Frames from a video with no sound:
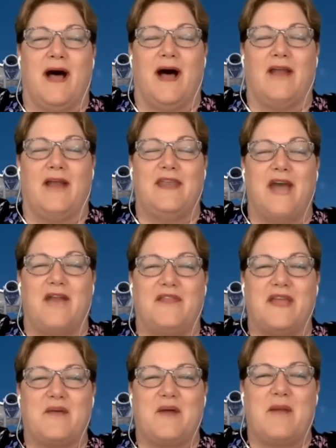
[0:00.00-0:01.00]
Way Nothing
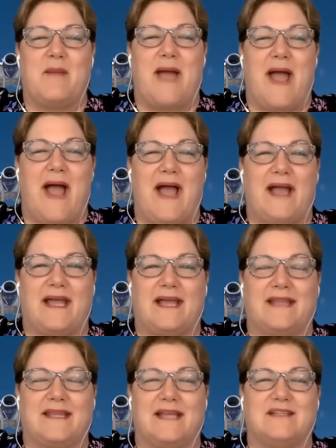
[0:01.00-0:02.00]
to make, went back.
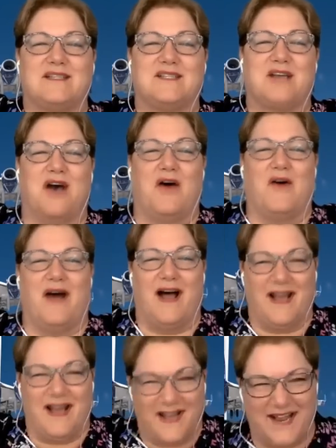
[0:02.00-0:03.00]
That's way to so make
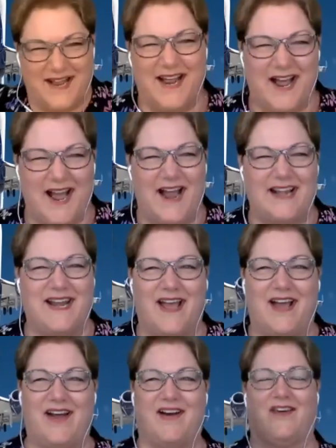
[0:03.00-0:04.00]
lemonade.
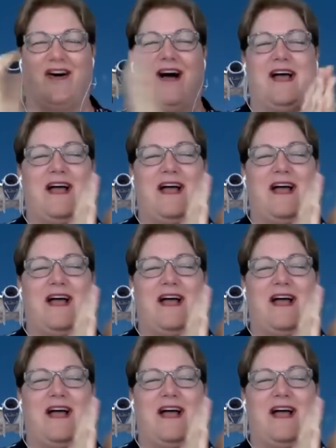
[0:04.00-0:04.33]
I know.